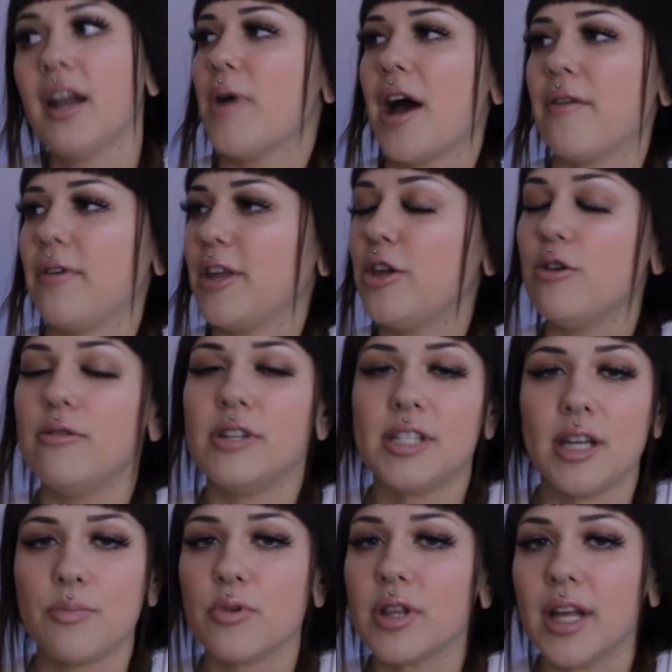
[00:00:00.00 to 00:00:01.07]
You have a huge
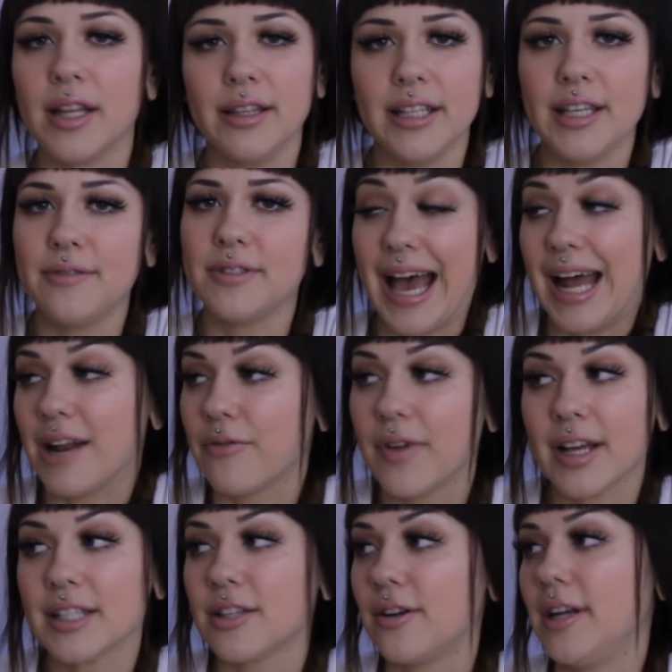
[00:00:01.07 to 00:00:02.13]
tipper that leaves, that
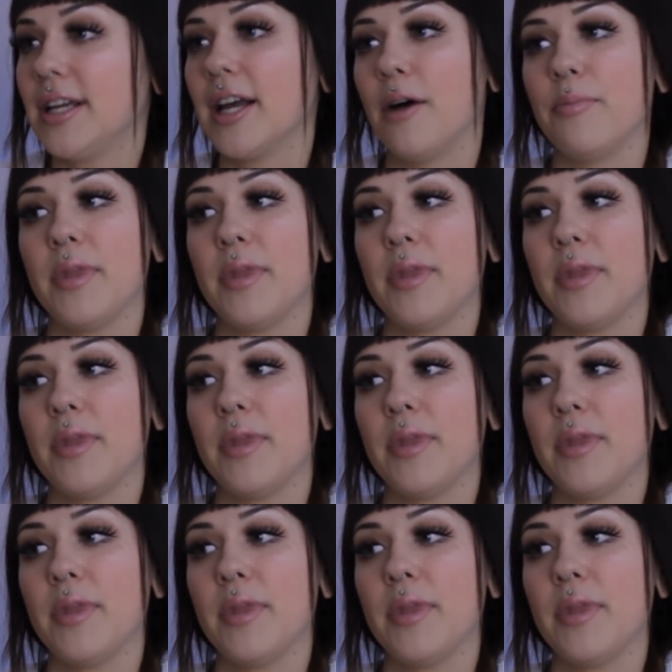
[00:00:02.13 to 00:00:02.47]
affects your income.